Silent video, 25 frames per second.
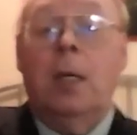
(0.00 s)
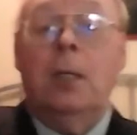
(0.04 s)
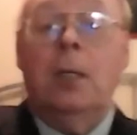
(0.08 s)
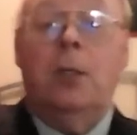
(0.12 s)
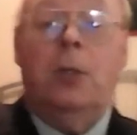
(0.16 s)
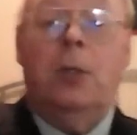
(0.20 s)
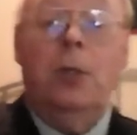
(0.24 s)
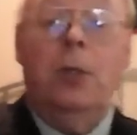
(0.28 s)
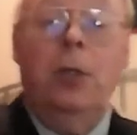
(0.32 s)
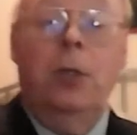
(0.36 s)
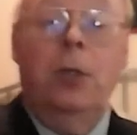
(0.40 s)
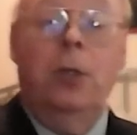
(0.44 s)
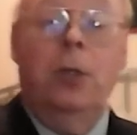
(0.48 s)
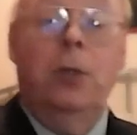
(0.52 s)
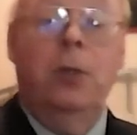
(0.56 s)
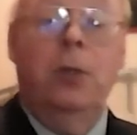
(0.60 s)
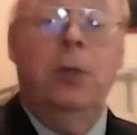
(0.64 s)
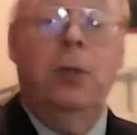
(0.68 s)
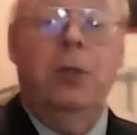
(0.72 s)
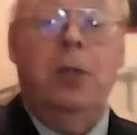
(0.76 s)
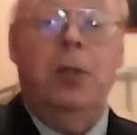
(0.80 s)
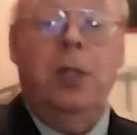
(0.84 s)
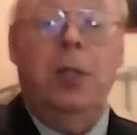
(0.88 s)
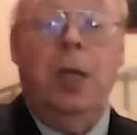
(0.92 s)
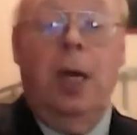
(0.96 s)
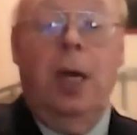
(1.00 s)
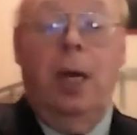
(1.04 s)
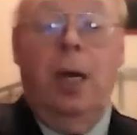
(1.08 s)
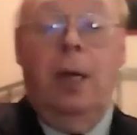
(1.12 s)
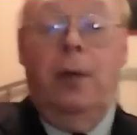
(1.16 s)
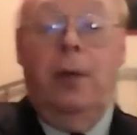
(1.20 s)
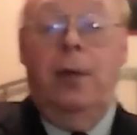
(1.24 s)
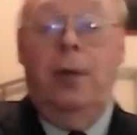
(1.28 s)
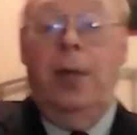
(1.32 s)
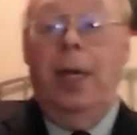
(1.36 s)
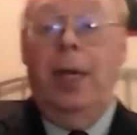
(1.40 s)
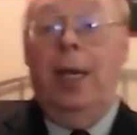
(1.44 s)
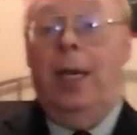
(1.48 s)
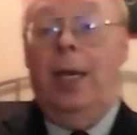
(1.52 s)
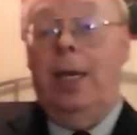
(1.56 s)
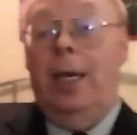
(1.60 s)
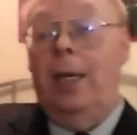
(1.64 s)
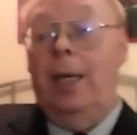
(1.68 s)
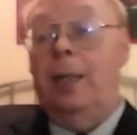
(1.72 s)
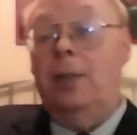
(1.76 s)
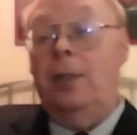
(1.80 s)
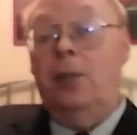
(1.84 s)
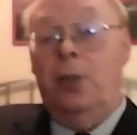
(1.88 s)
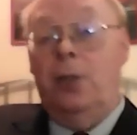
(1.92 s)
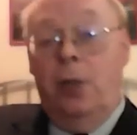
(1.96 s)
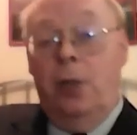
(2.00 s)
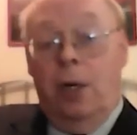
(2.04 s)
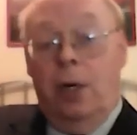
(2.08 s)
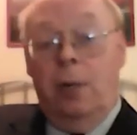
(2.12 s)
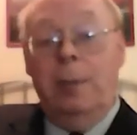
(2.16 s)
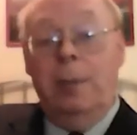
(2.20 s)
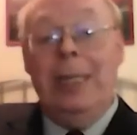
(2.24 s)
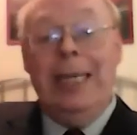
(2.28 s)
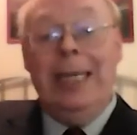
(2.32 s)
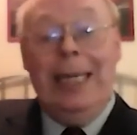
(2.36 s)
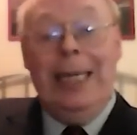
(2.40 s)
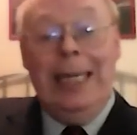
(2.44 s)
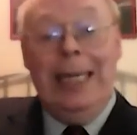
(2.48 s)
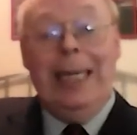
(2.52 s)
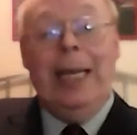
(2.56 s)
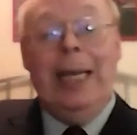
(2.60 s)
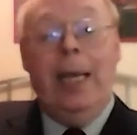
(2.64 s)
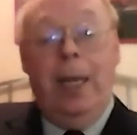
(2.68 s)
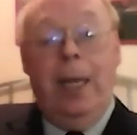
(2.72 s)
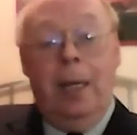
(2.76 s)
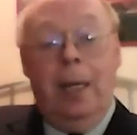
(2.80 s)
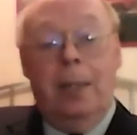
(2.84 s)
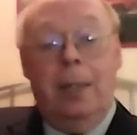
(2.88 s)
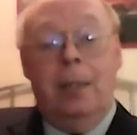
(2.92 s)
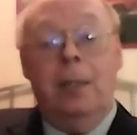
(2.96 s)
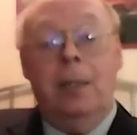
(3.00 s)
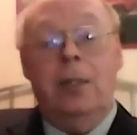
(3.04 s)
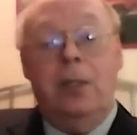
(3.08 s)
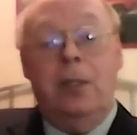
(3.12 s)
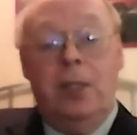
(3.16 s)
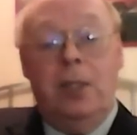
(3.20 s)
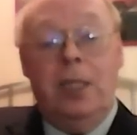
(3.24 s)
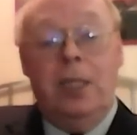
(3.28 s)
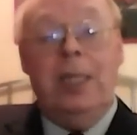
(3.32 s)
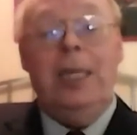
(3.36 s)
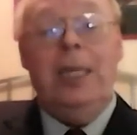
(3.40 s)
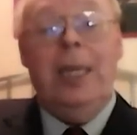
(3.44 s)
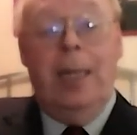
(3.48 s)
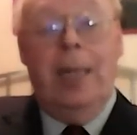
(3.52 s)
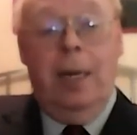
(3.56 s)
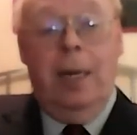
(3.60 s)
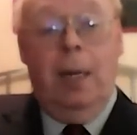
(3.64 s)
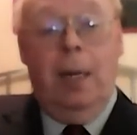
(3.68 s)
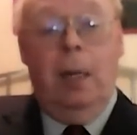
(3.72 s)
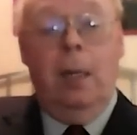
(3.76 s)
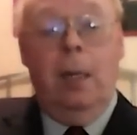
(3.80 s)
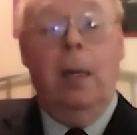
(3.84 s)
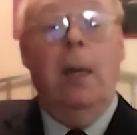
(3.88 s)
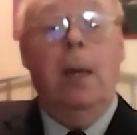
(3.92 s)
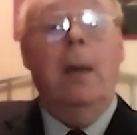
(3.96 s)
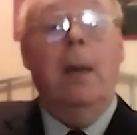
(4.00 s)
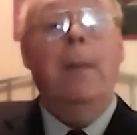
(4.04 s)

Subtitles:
to use the term ENCL